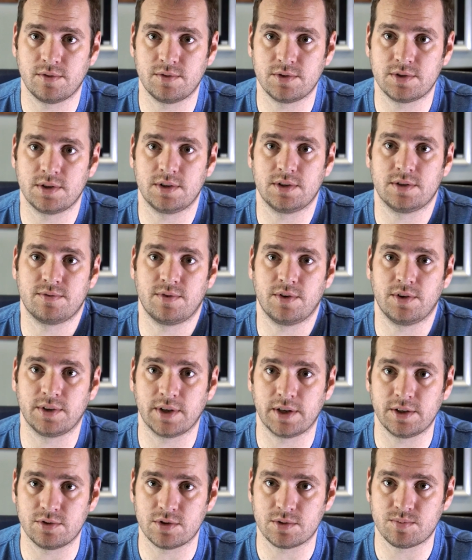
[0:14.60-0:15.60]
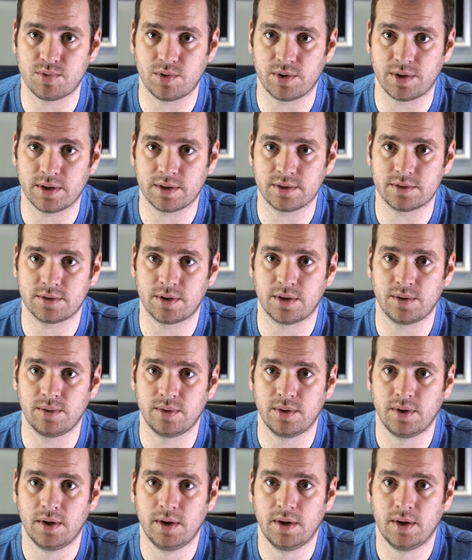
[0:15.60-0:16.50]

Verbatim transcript: obviously it's a very dangerous product so